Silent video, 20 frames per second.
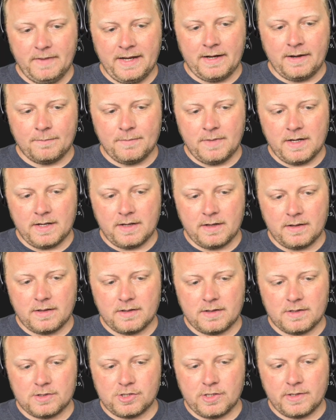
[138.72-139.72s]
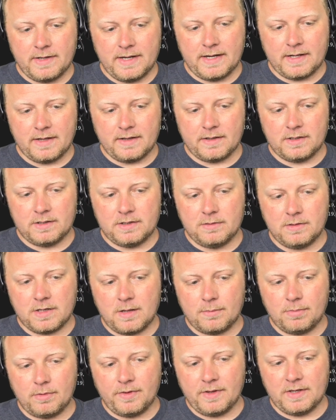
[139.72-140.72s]
and I'm going to show you how to do a
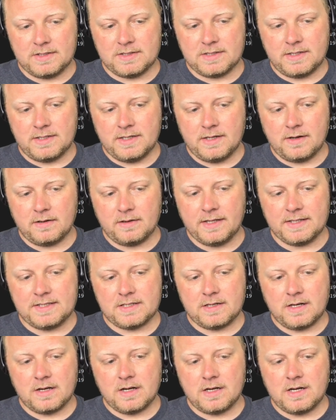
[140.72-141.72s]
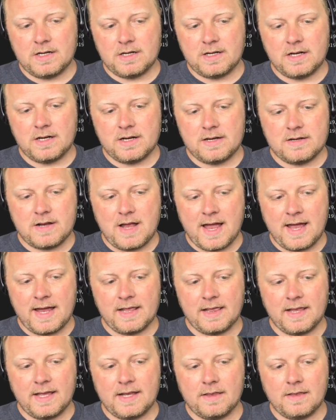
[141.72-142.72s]
couple things in here. Let's
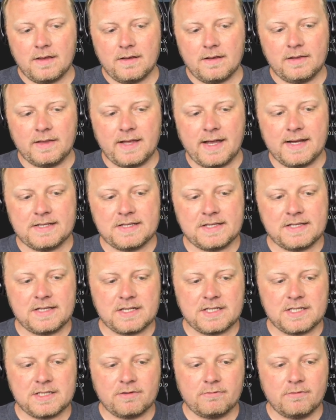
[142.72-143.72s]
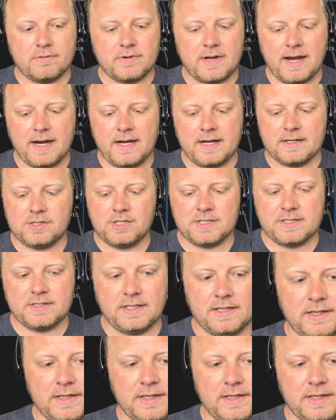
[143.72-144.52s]
highlight line 6 through 9 and just